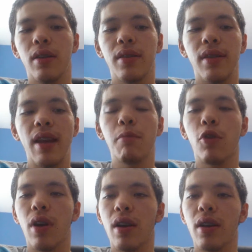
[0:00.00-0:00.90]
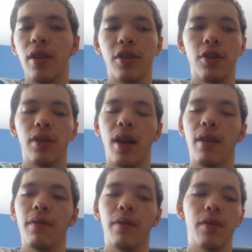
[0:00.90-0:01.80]
Send more unconditional
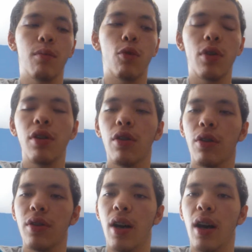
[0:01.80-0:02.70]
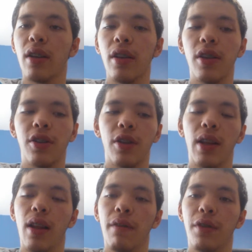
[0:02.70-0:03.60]
love. The more you learn to unconditionally
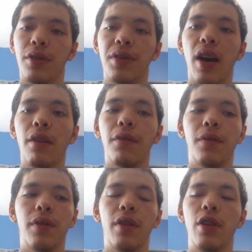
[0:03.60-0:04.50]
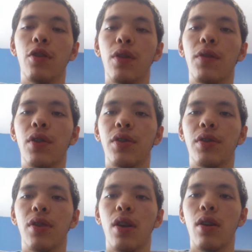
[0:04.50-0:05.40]
love yourself and the
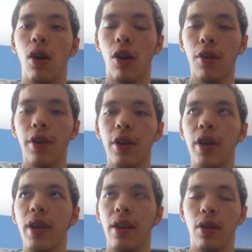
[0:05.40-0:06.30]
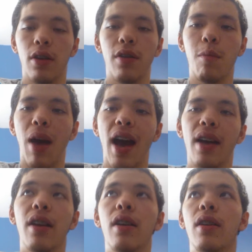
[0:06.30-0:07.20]
universe, all the good and all the
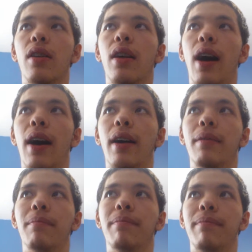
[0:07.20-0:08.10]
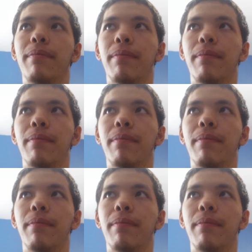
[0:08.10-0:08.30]
bad, the